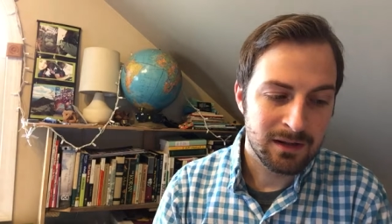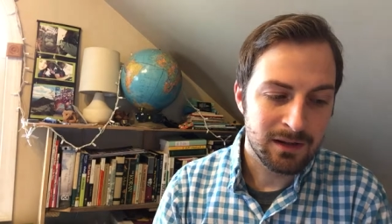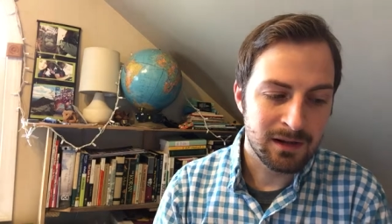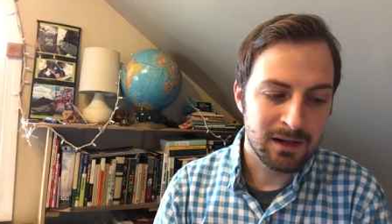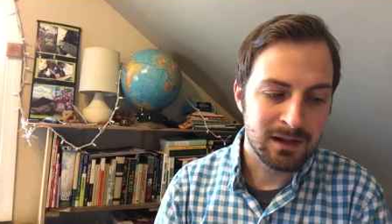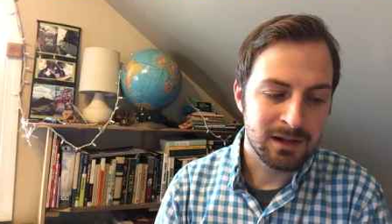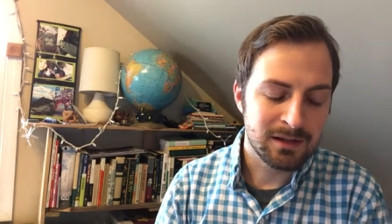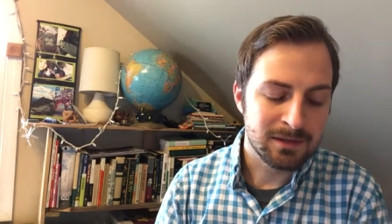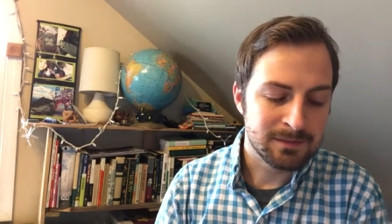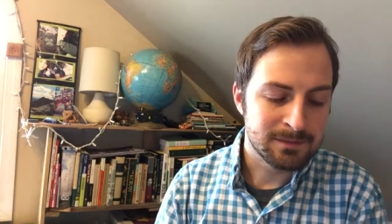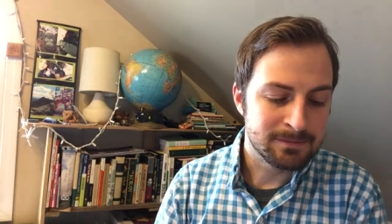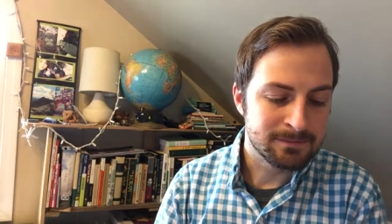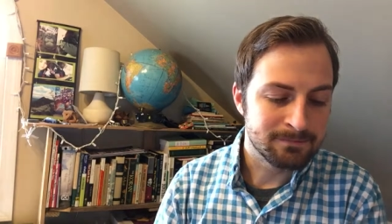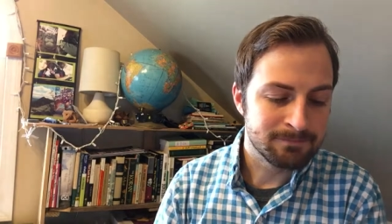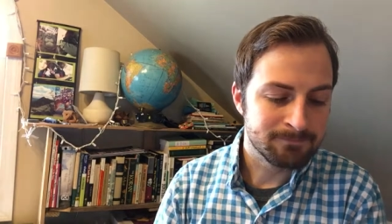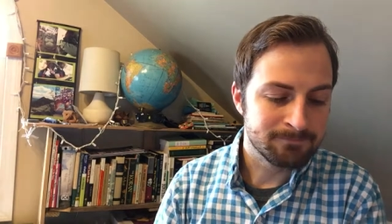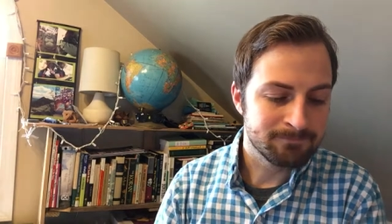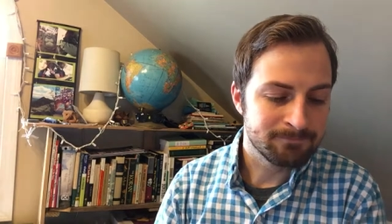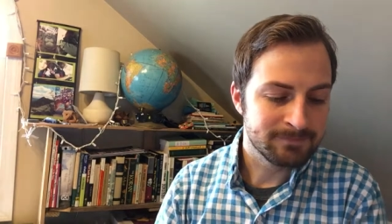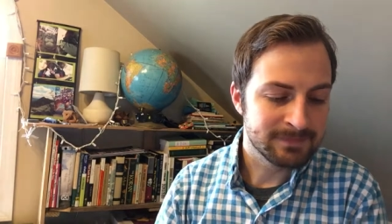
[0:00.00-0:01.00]

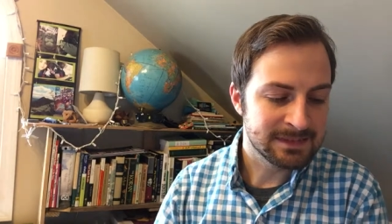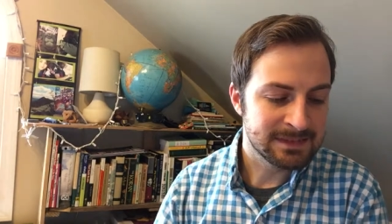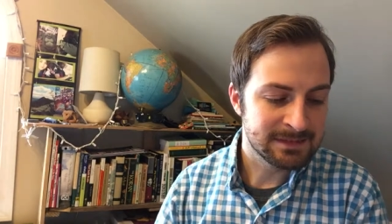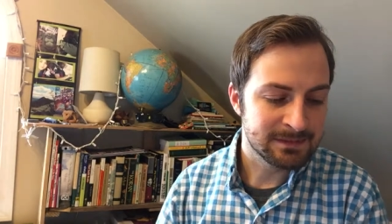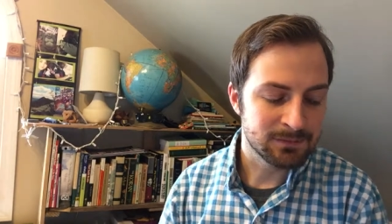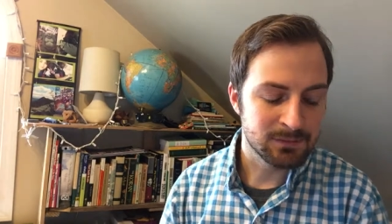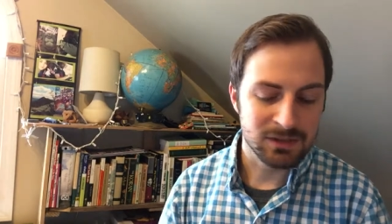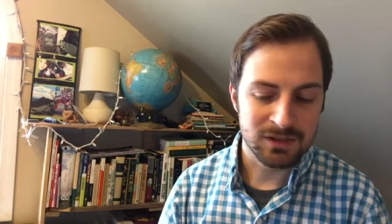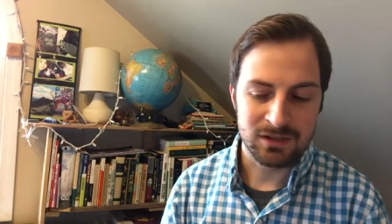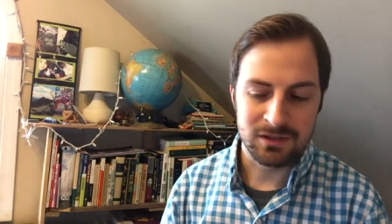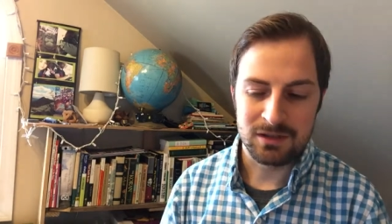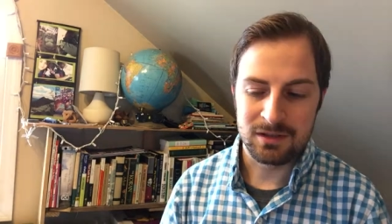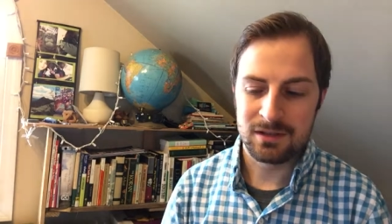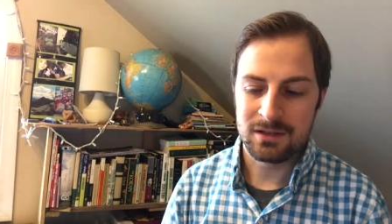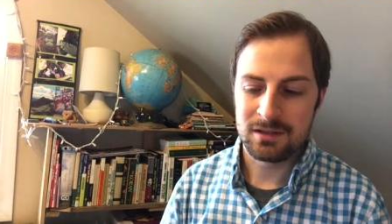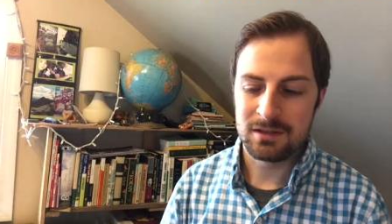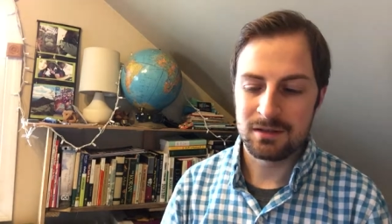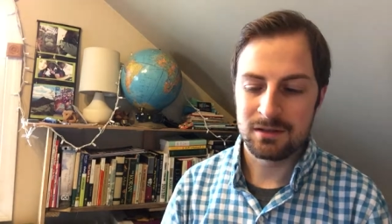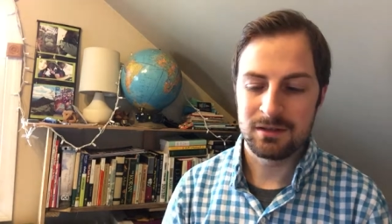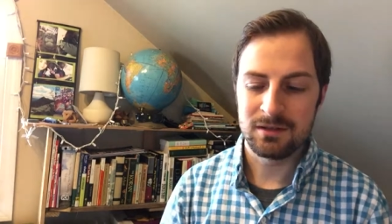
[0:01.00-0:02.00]
Um, what's
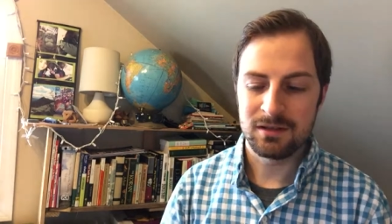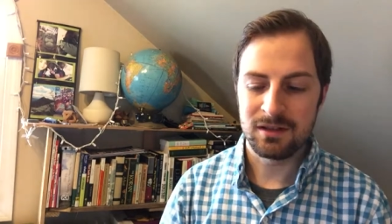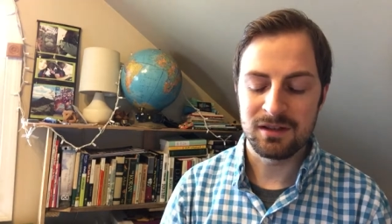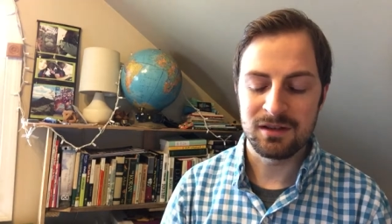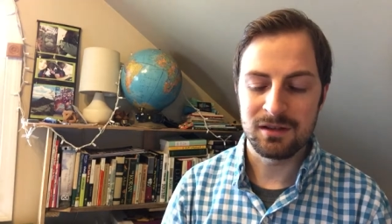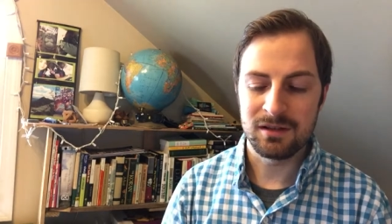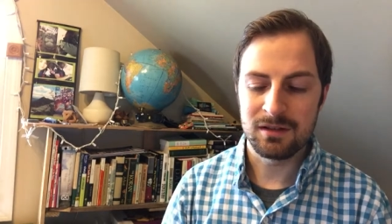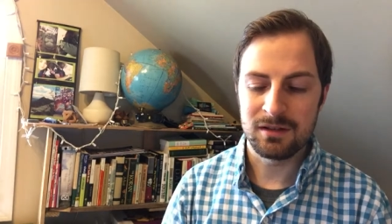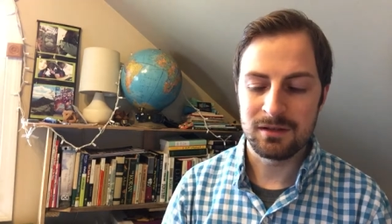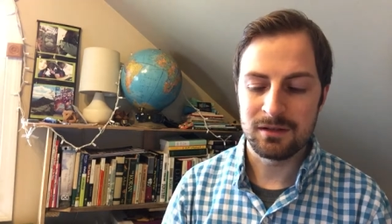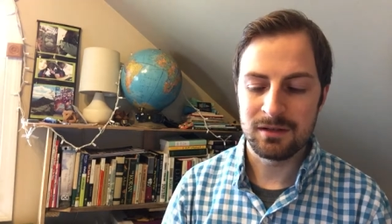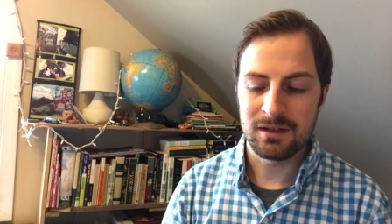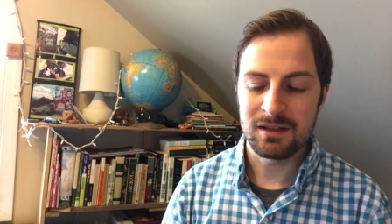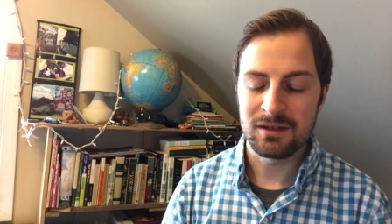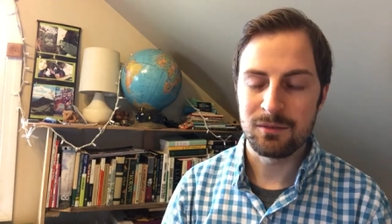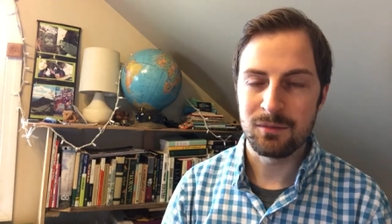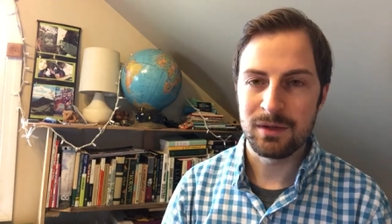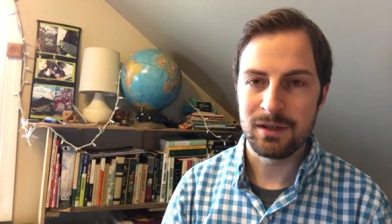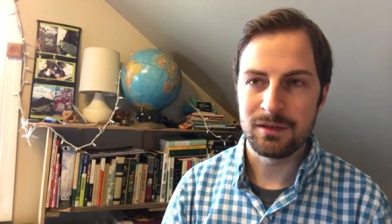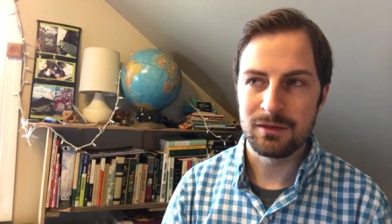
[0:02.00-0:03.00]
it? It's like the not
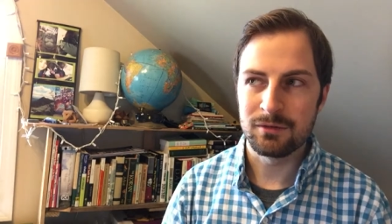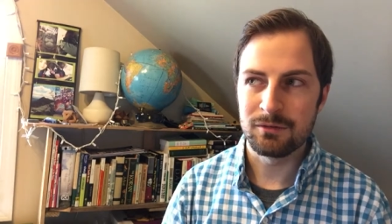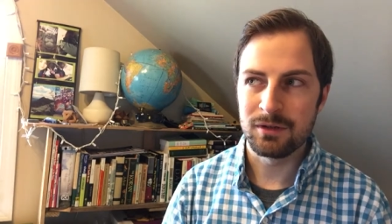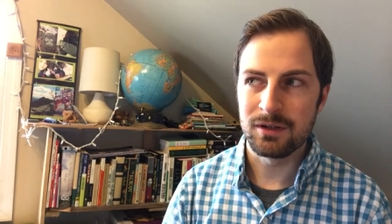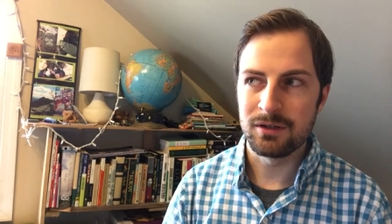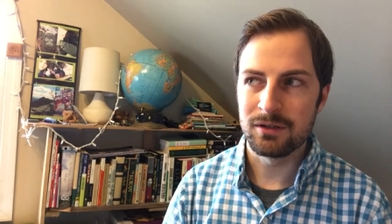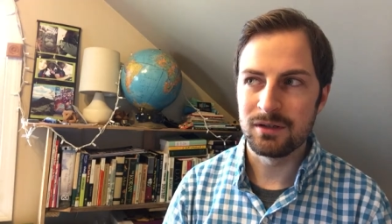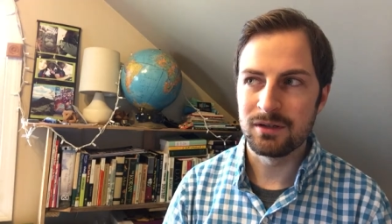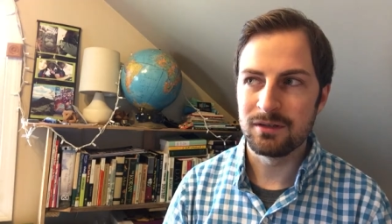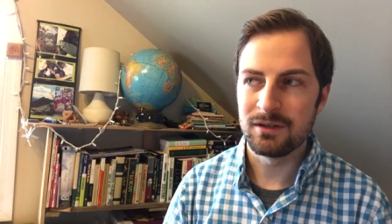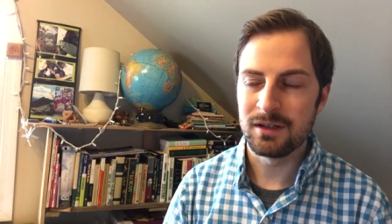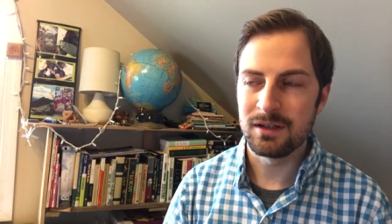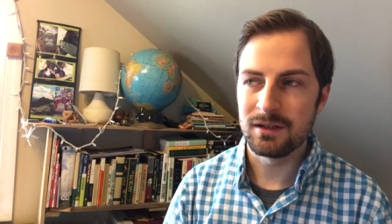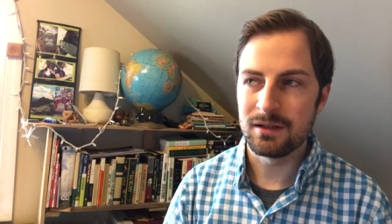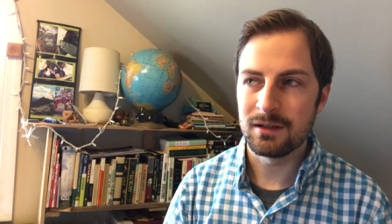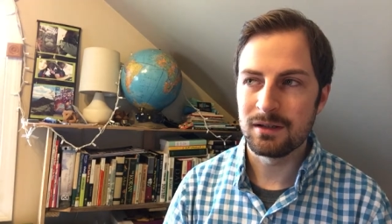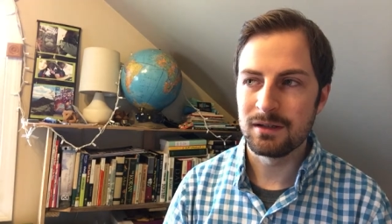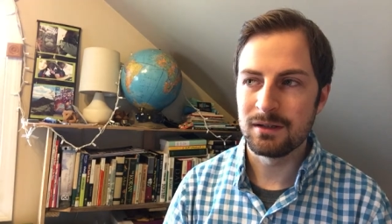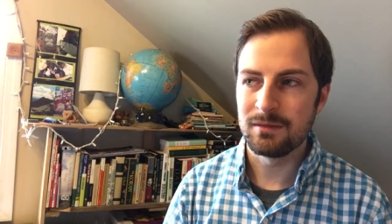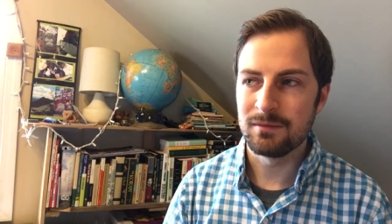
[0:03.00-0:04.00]
the way of the runner. It's
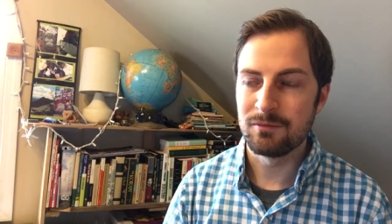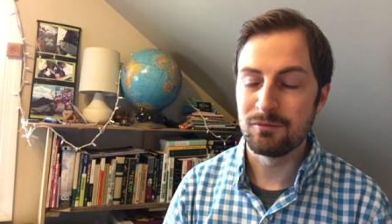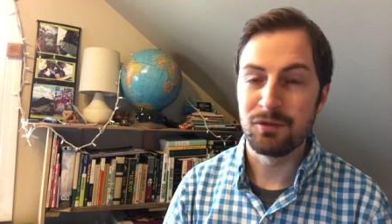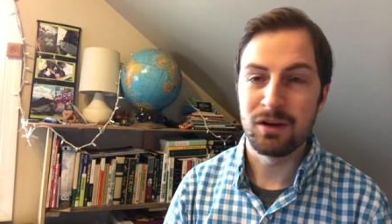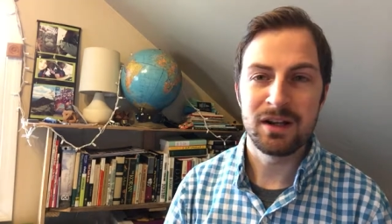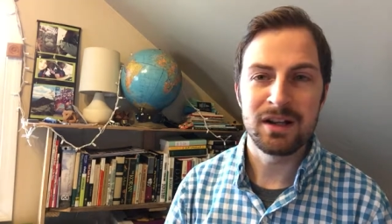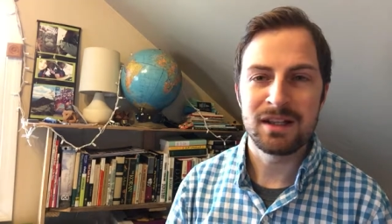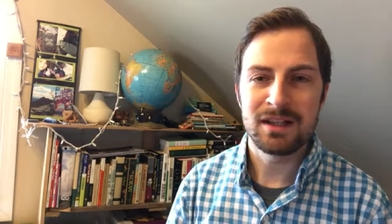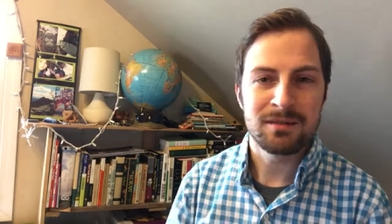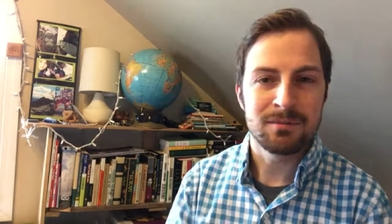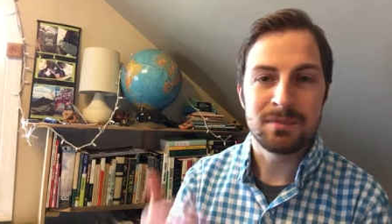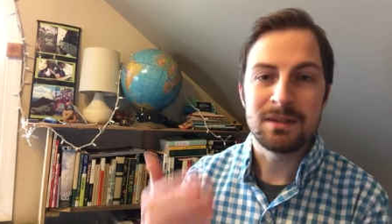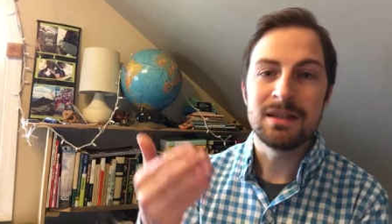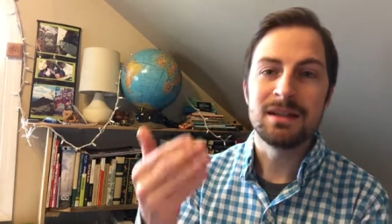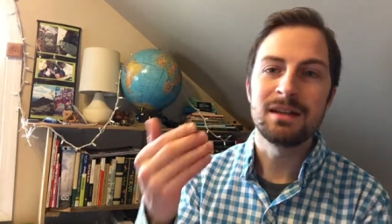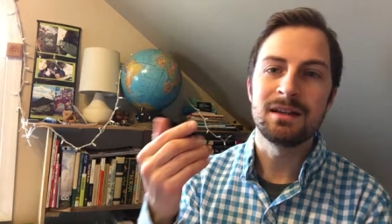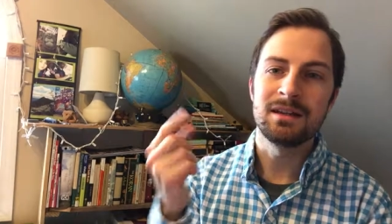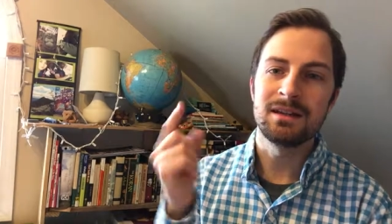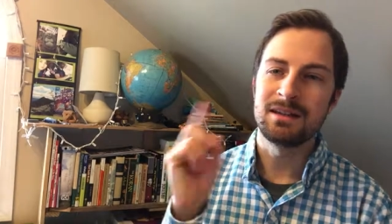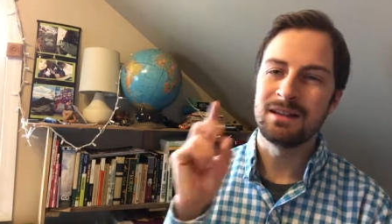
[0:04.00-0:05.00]
like um, running and
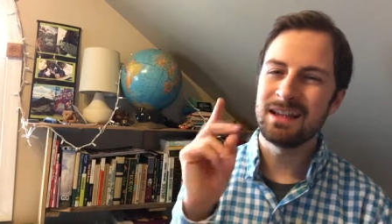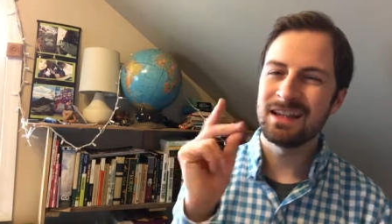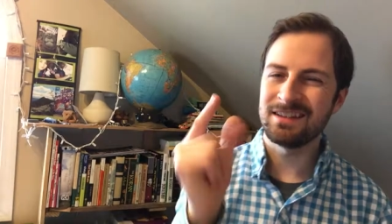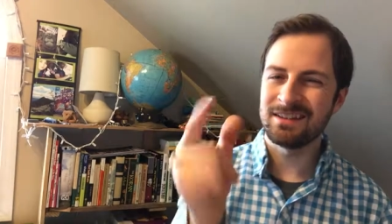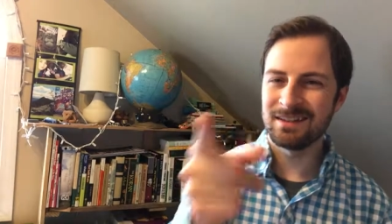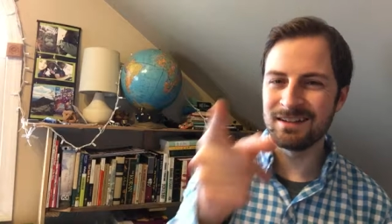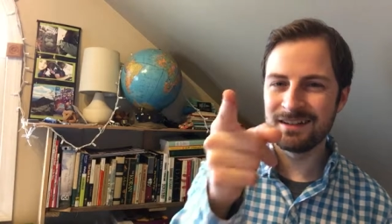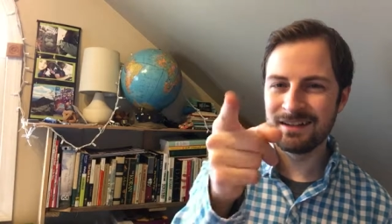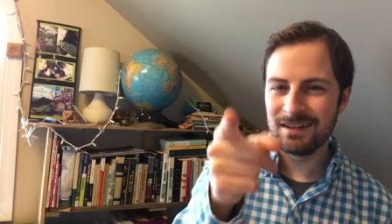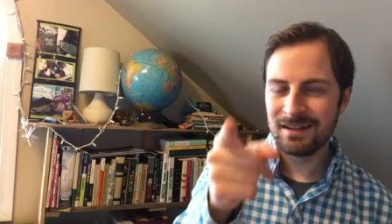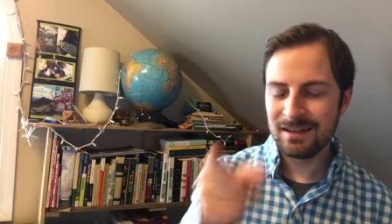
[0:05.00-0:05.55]
being. That's it.